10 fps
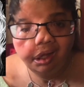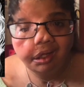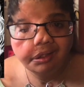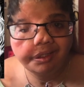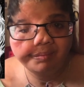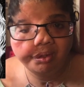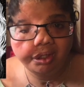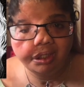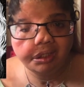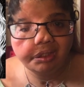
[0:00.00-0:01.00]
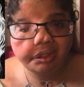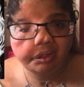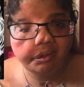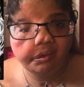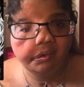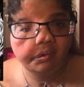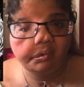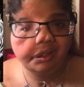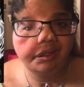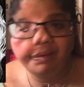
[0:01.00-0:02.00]
similar to the
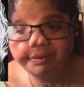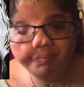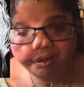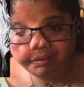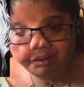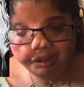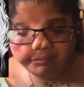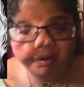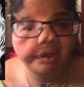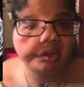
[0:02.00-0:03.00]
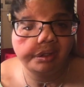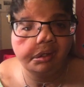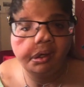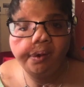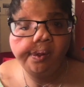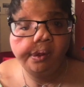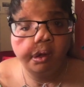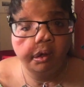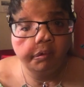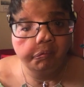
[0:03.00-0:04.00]
7th book of Harry Potter,
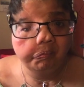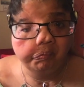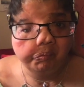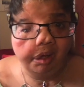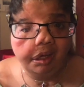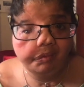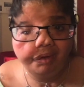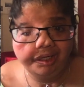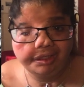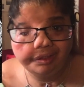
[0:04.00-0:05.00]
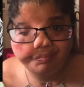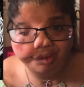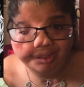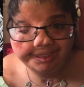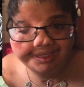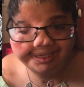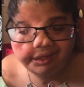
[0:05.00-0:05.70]
all of Rowling's books.